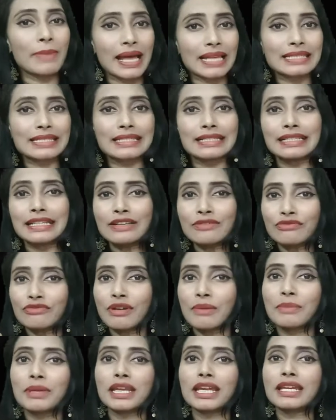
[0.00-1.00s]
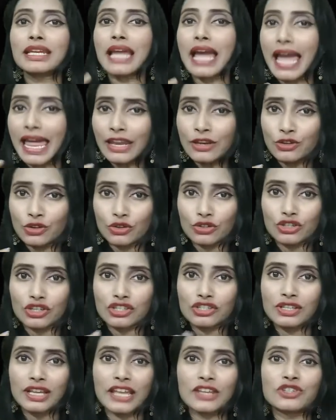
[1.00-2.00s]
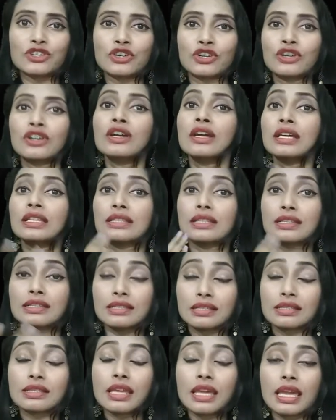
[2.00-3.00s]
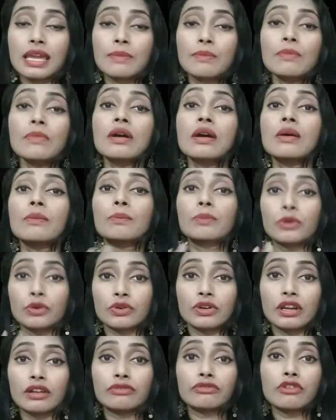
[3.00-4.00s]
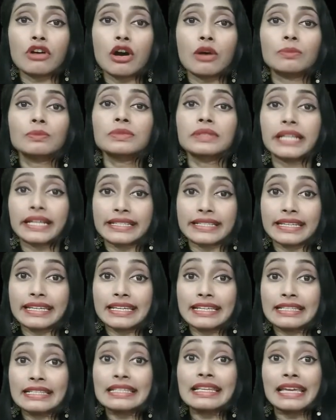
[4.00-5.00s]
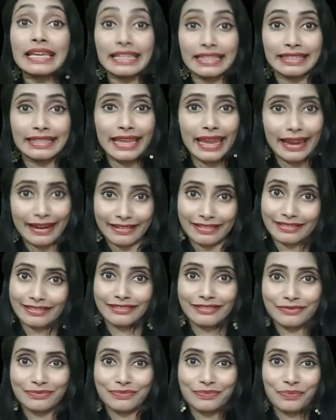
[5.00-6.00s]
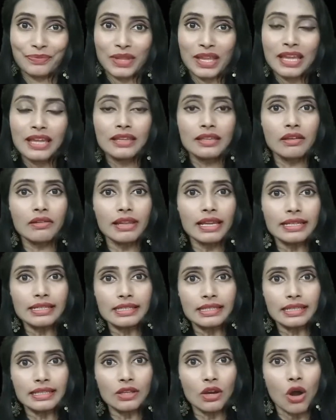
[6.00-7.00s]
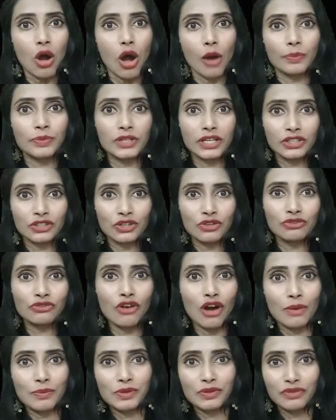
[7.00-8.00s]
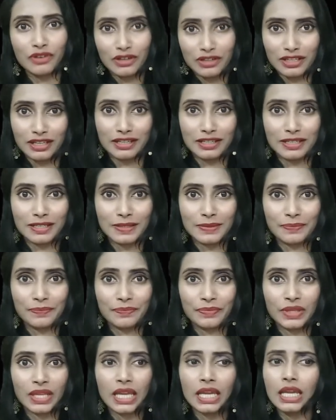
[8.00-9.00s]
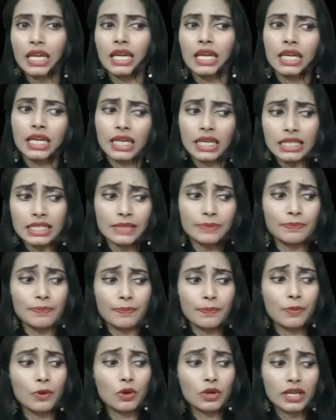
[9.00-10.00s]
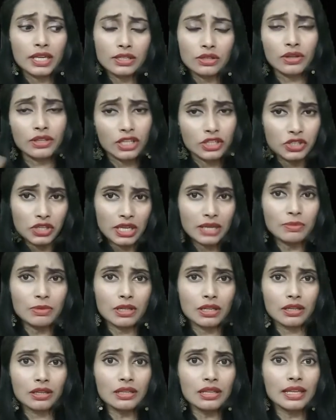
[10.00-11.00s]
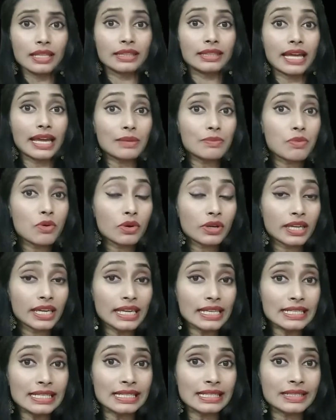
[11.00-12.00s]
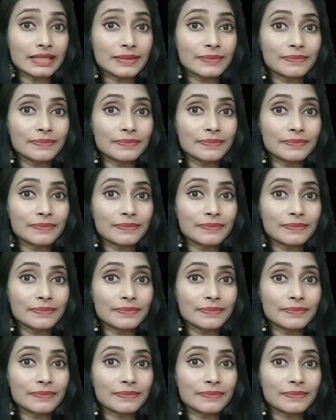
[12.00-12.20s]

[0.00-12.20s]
masculine, feminine and neuter gender, the same plural form that is there. Now let's see the objective forms for this. His book is on the table. That book is,